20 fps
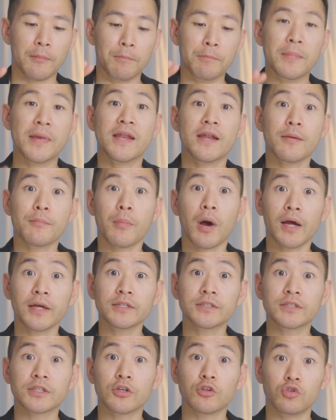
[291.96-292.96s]

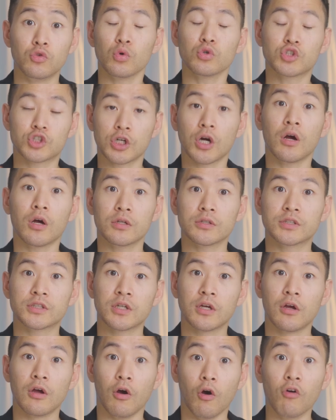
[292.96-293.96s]
minimize your
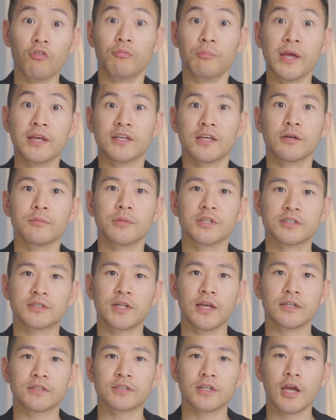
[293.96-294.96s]
chance of making
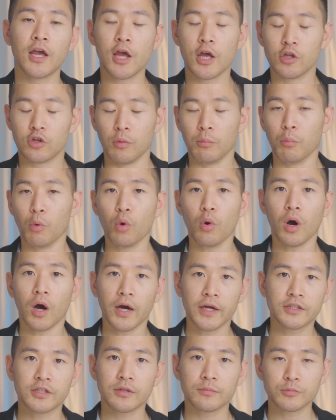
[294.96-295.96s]
mistakes. The more
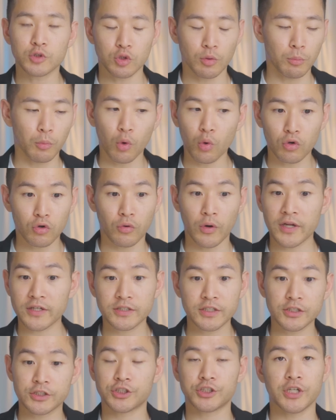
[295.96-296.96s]
items, the more
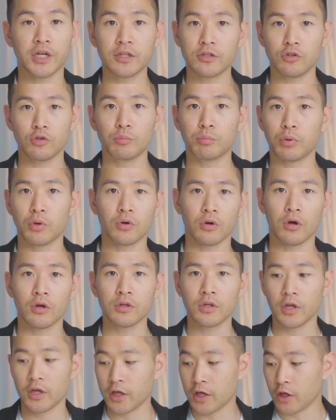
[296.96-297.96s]
crazy shit you put
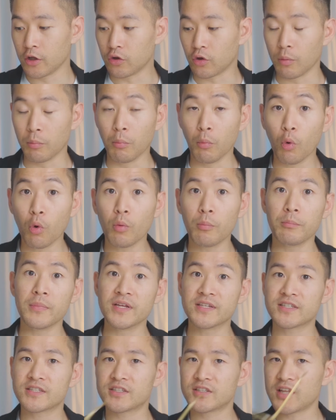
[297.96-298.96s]
on, the more
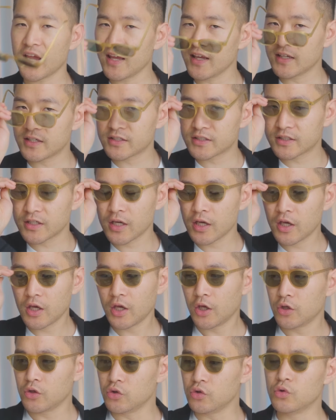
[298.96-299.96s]
mistakes
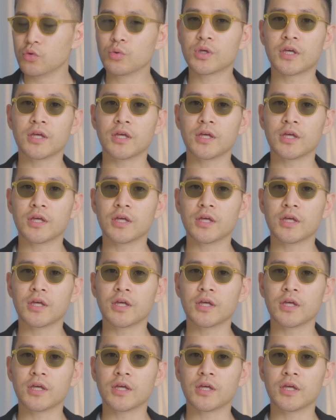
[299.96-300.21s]
you